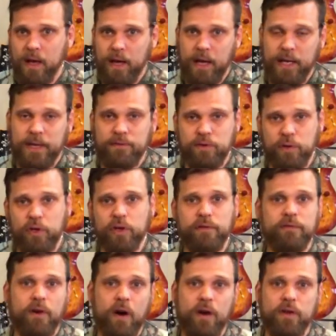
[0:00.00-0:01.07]
It gives you good
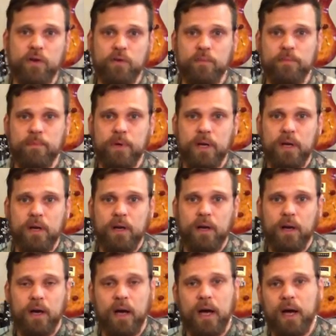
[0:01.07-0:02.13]
volume,
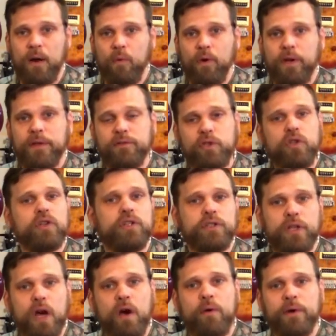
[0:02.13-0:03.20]
it gives you good
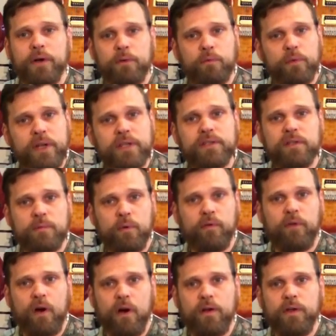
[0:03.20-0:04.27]
tone at a reasonable
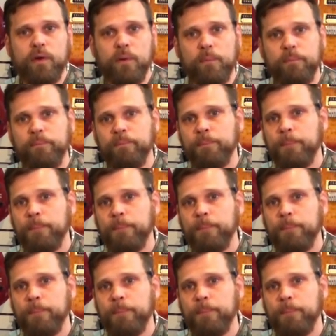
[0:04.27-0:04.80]
volume.